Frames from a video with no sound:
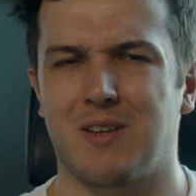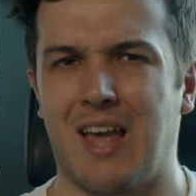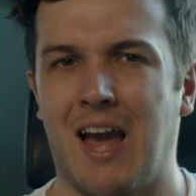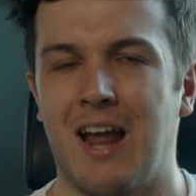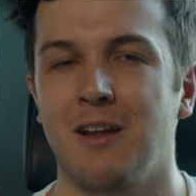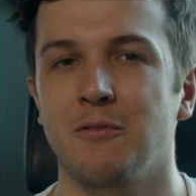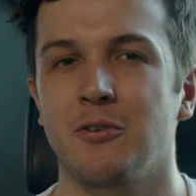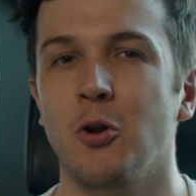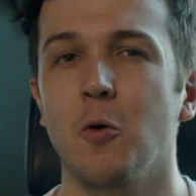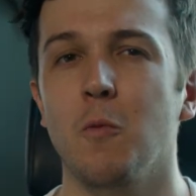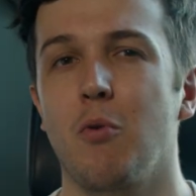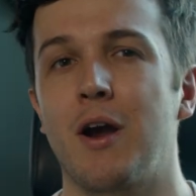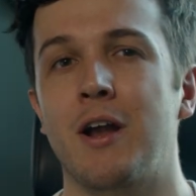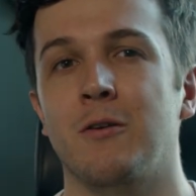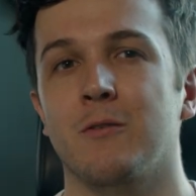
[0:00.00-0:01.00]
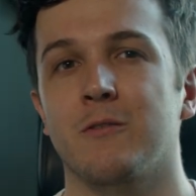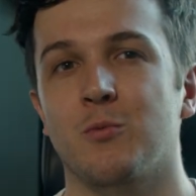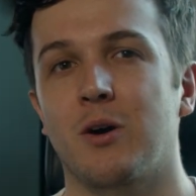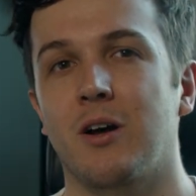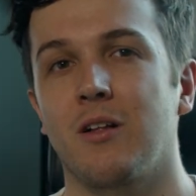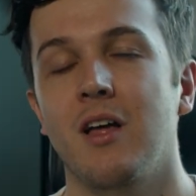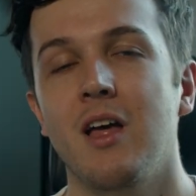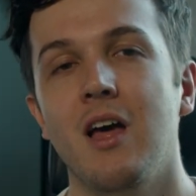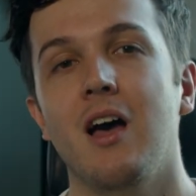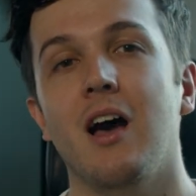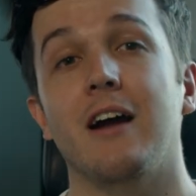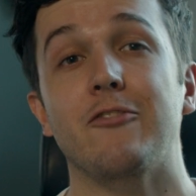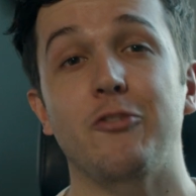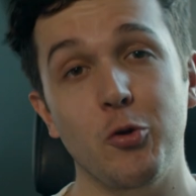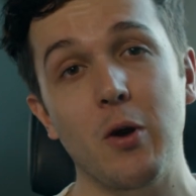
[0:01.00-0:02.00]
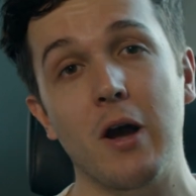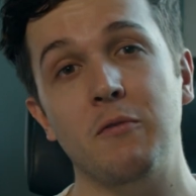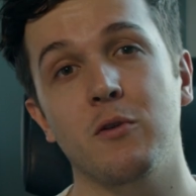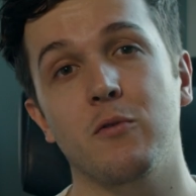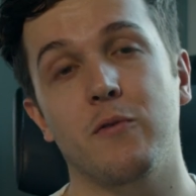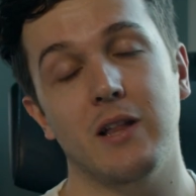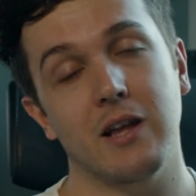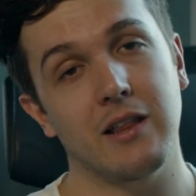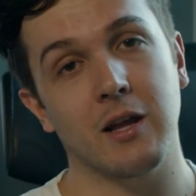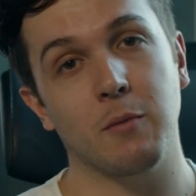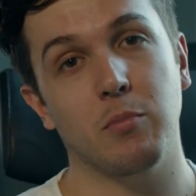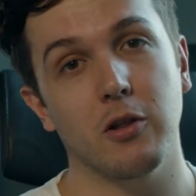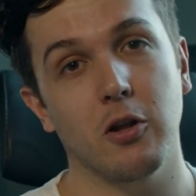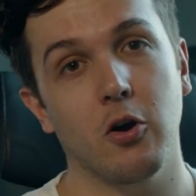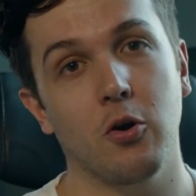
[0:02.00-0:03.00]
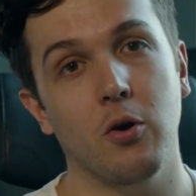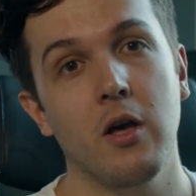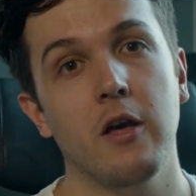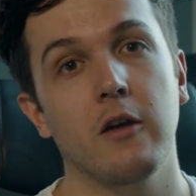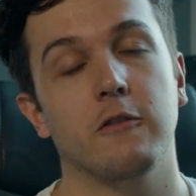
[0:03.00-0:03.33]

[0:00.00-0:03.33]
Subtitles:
kind of a no-brainer as well. I do have an affiliate link below,